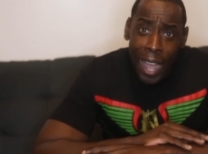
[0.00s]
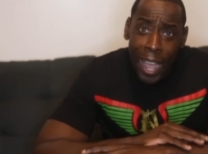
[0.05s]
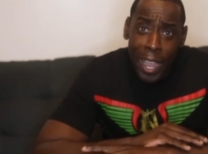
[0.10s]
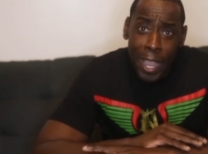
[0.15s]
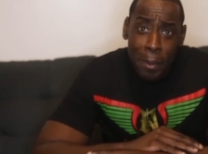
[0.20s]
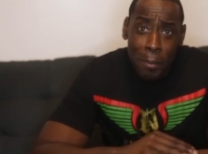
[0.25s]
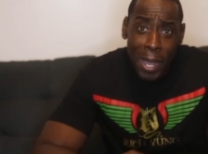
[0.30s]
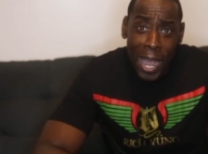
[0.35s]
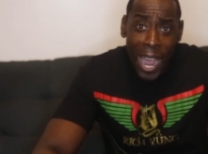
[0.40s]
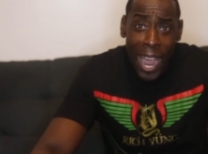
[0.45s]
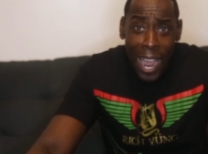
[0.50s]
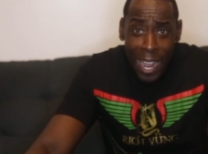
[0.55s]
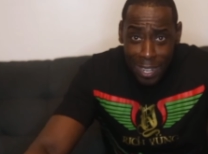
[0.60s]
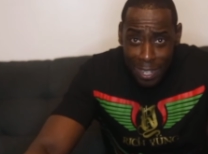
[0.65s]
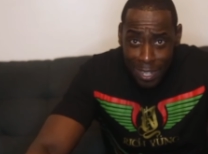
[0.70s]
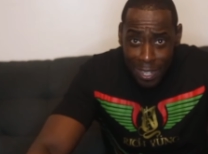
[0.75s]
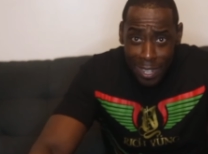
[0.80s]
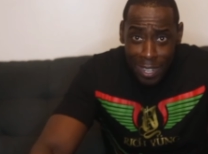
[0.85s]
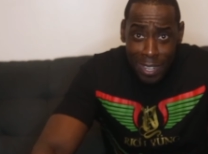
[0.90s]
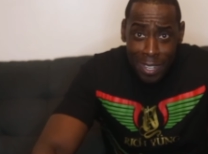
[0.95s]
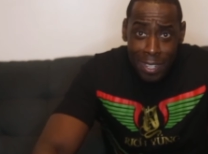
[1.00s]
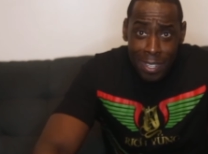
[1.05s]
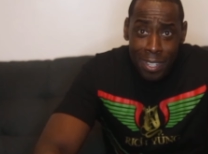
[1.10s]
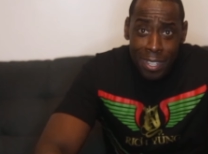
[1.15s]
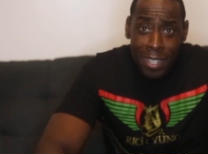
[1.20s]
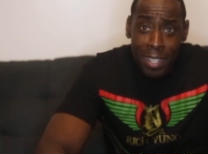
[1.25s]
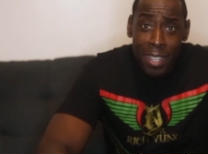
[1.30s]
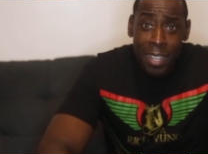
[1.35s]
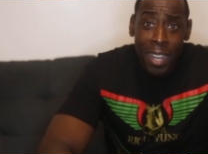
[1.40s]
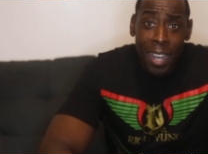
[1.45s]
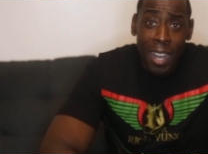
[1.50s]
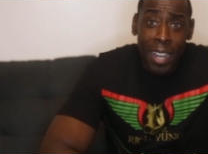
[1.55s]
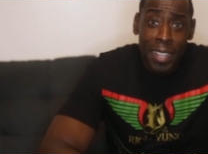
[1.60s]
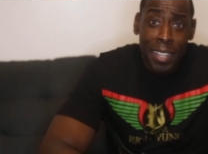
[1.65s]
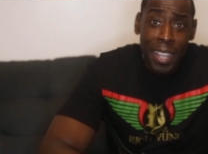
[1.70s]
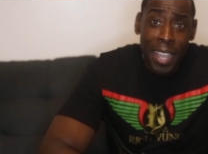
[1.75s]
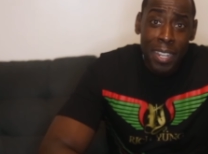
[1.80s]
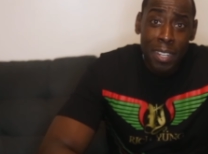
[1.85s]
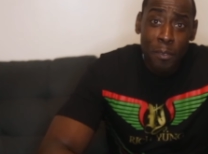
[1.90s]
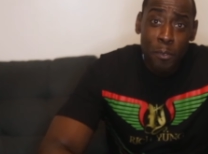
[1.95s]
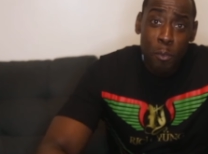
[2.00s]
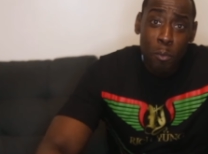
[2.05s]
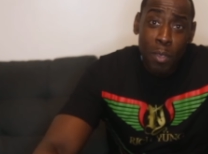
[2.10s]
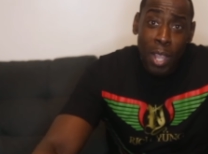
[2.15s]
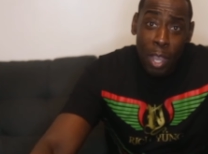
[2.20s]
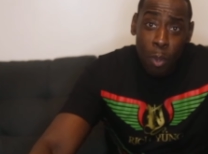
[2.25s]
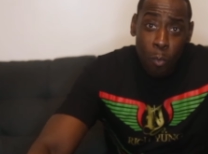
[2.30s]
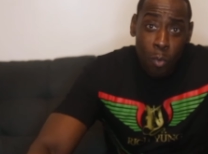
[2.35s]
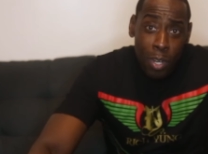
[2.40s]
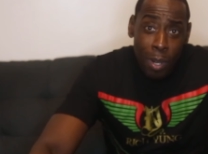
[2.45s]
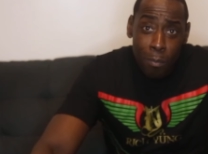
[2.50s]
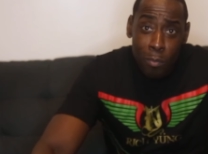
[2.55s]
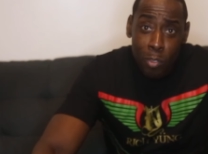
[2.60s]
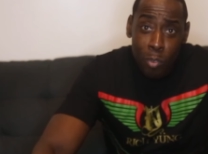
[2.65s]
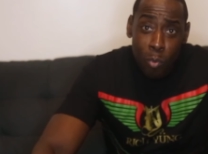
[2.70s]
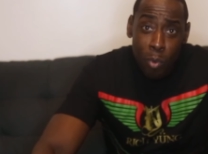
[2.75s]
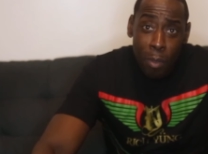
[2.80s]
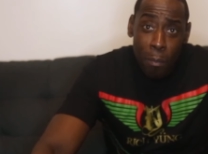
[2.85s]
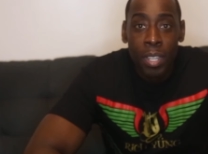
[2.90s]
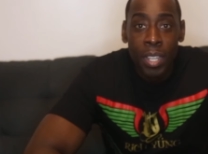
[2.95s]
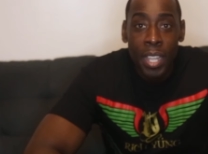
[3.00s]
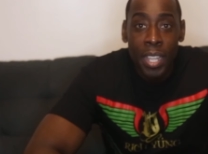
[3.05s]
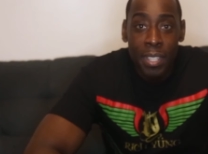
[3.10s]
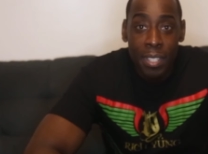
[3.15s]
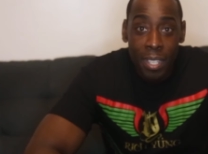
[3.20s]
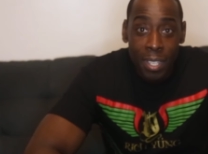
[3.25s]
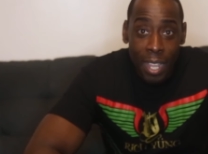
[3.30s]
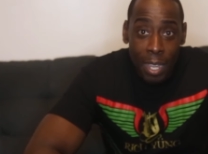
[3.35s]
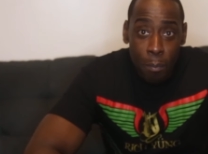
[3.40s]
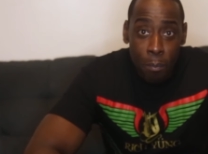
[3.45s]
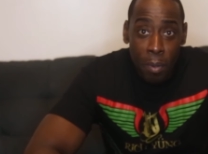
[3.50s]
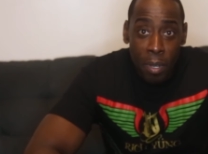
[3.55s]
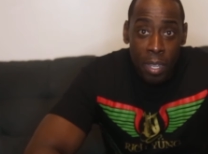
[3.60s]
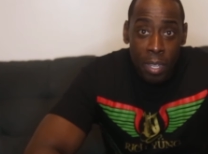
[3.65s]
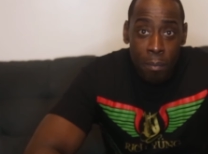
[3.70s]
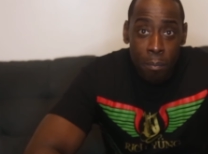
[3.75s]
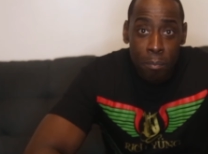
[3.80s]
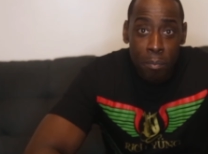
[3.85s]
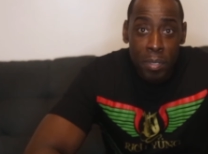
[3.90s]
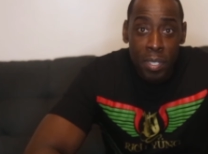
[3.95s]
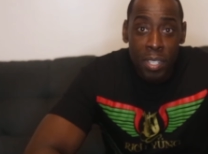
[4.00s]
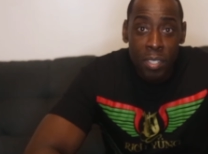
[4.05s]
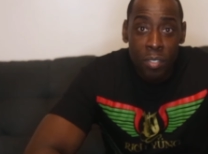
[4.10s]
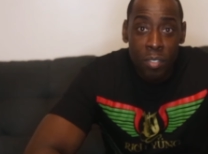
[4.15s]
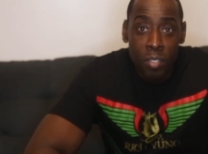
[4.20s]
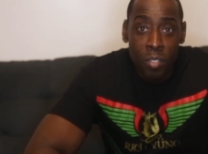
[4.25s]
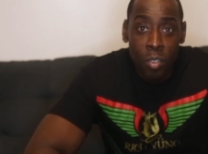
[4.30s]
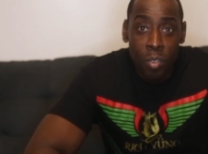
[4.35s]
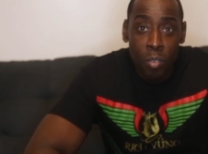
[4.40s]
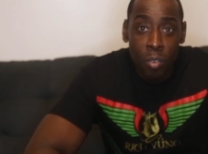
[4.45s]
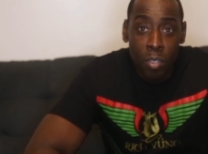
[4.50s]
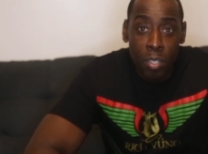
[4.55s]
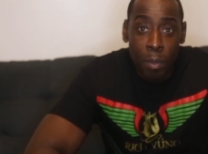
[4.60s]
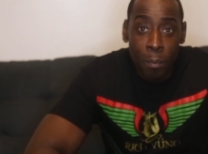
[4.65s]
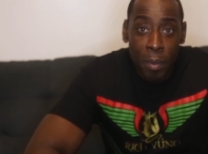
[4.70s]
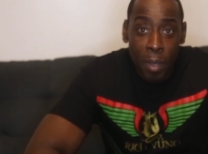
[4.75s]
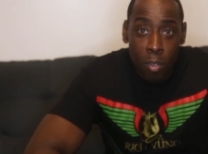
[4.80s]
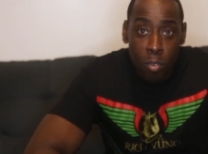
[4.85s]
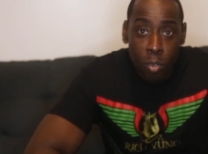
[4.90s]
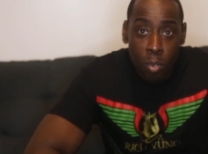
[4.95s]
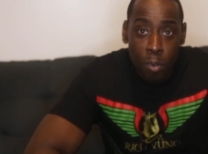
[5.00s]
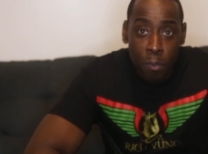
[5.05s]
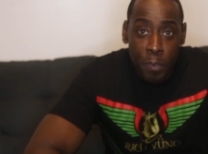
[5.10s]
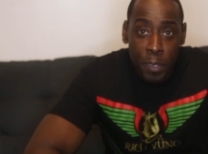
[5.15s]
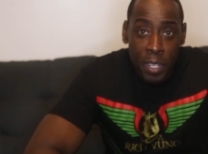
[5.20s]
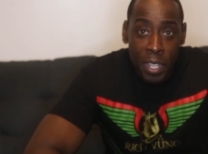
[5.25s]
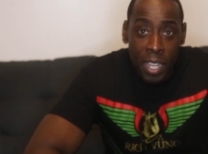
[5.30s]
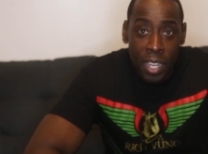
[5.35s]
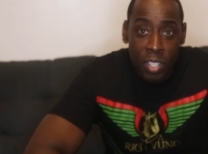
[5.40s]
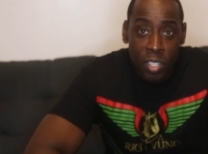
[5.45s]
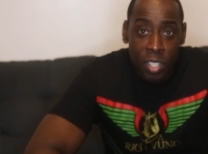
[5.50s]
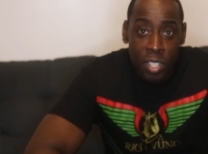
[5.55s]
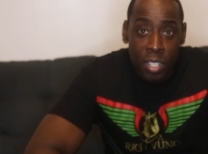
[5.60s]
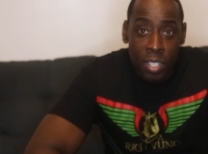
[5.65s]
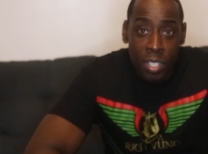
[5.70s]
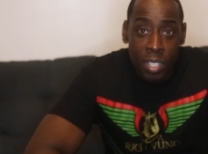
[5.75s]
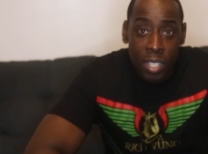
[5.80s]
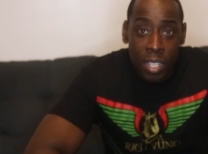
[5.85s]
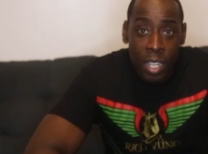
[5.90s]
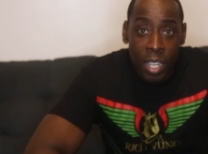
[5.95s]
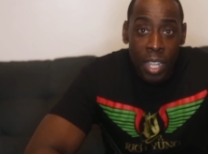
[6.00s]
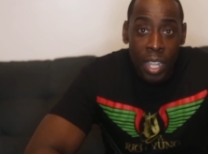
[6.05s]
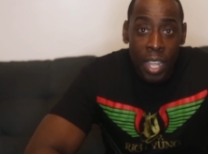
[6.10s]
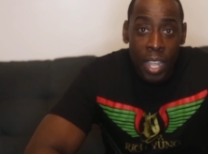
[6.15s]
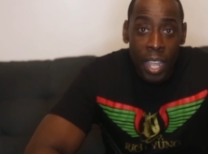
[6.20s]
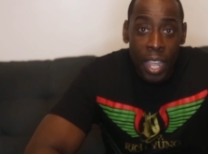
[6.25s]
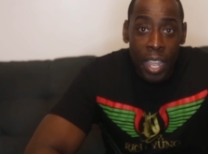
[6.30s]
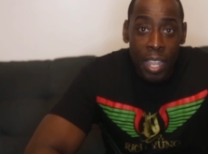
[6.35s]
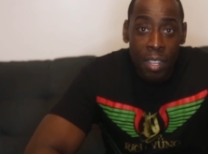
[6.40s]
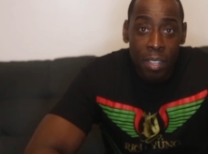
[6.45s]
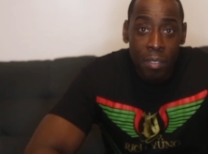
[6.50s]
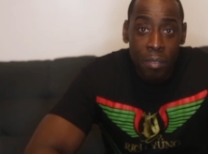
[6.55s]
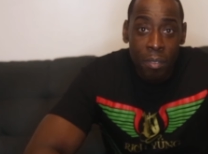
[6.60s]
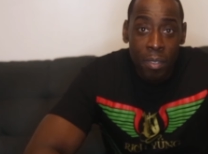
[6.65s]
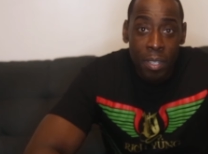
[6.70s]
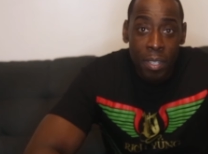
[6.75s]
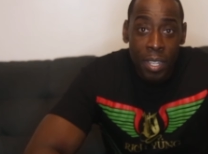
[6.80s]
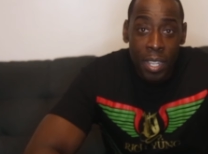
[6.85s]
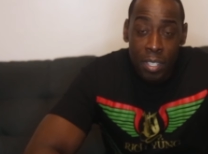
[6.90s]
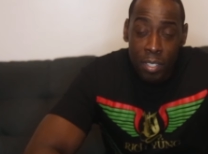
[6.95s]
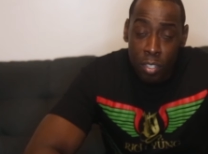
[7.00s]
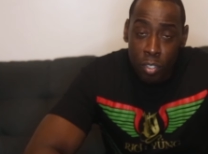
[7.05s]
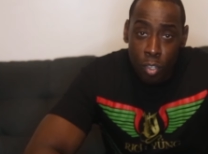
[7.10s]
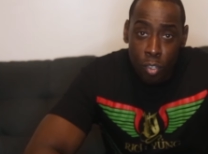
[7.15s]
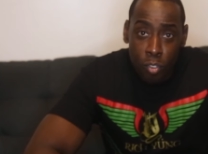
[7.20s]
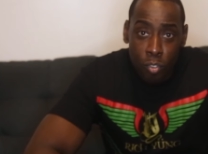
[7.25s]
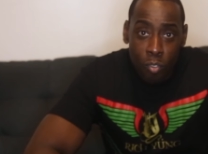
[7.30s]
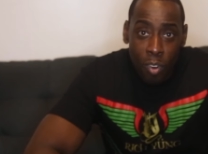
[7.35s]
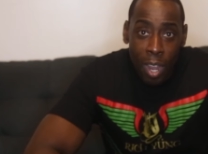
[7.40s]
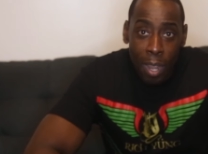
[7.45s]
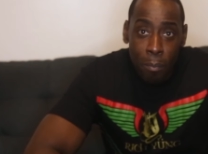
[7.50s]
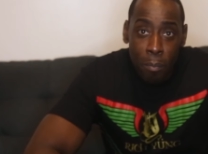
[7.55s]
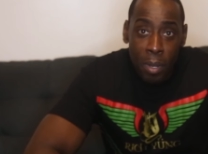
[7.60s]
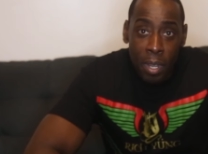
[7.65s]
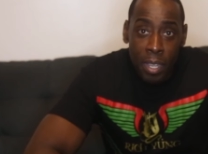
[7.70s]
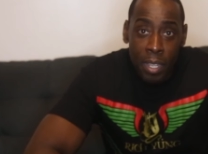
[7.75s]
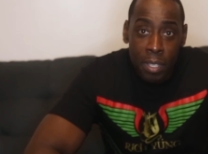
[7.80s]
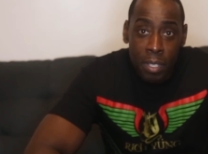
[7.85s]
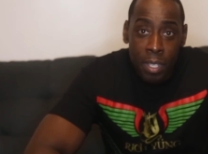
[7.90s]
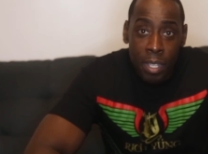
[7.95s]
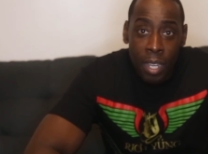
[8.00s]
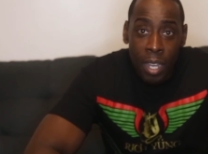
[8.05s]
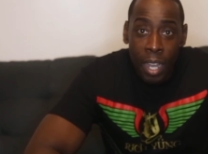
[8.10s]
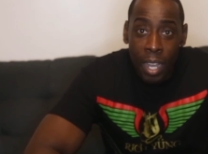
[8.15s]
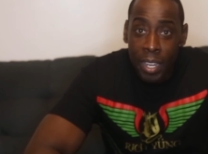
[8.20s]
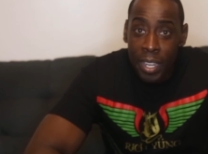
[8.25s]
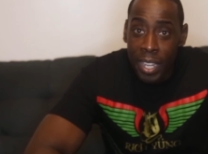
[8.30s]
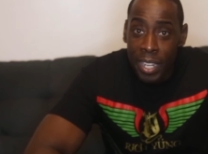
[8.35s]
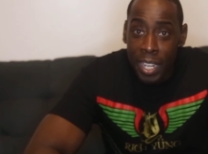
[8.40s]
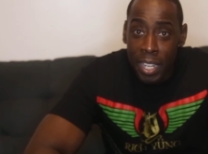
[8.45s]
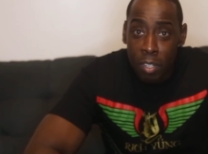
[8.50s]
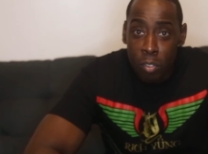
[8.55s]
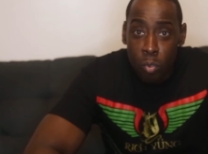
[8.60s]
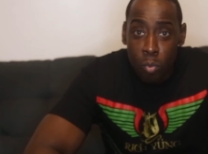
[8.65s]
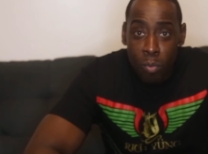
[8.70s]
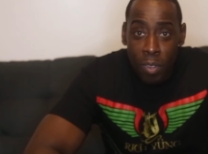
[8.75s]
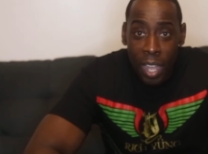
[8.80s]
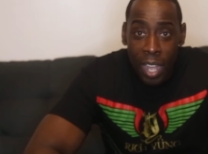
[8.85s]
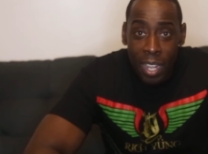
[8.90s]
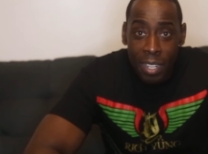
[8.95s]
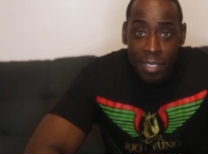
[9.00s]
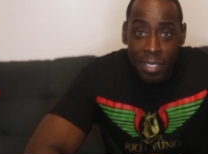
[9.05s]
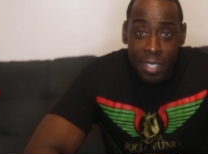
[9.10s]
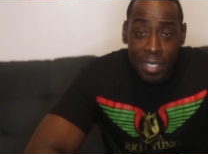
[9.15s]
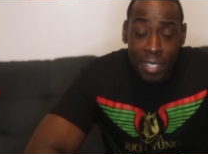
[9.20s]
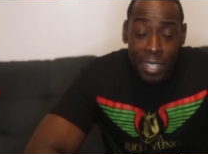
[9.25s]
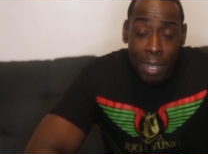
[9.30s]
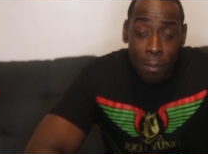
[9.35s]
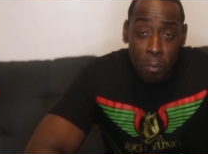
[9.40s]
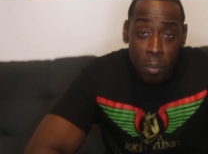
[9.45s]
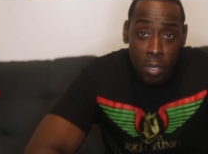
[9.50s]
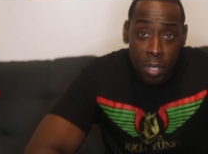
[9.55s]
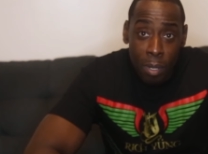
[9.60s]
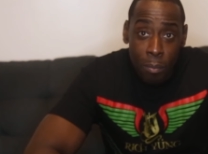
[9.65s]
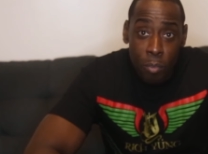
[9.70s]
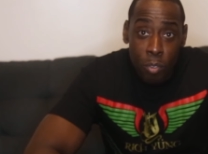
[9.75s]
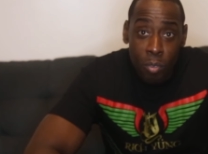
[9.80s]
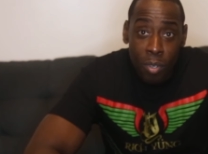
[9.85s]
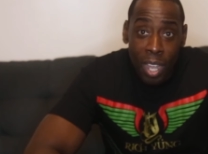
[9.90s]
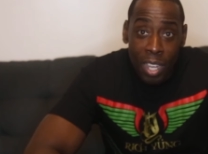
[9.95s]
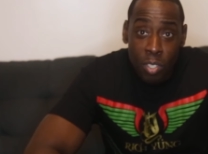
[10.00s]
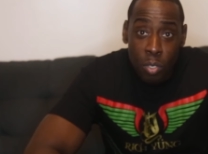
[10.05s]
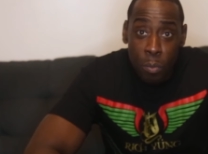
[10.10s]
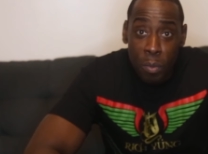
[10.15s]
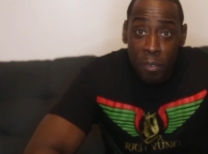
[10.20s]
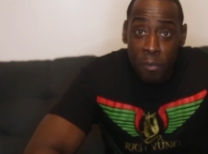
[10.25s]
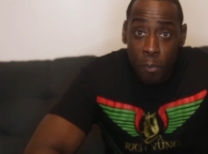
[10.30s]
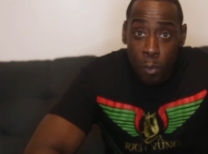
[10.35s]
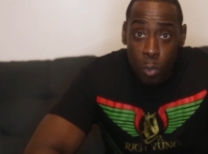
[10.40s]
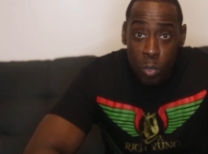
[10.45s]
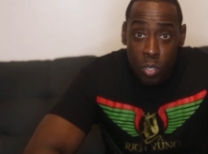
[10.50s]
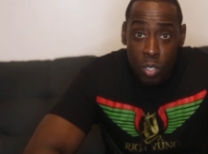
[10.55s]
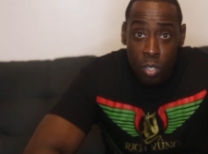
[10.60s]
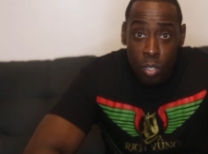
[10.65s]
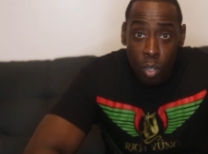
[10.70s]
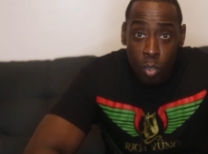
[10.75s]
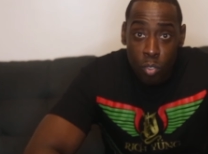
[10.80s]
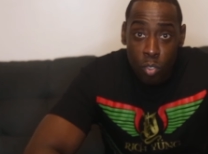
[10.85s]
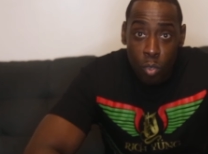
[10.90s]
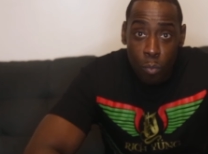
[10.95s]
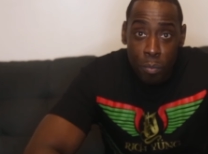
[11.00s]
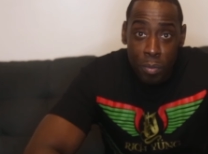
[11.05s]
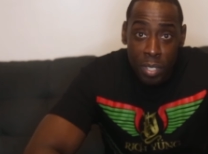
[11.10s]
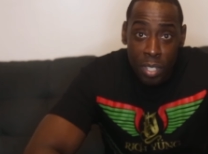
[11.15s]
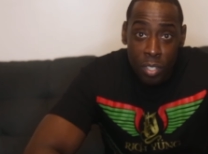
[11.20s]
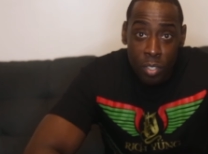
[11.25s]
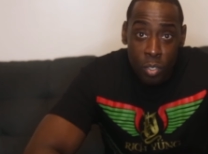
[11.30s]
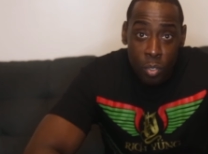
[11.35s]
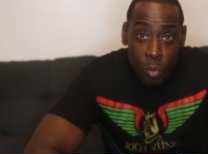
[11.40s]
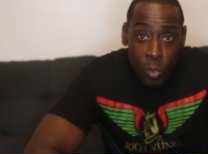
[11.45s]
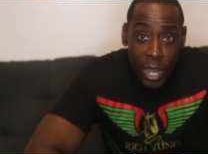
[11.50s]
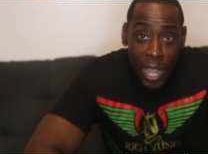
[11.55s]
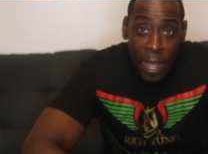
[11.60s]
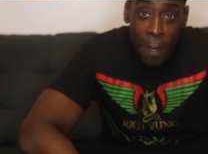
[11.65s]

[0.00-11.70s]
I am out of here. Again, if you like what I'm doing, hit the like button. Please turn on your bell notifications and hit the subscribe button. Again, any new content that I put up, you guys will be first to know, so please do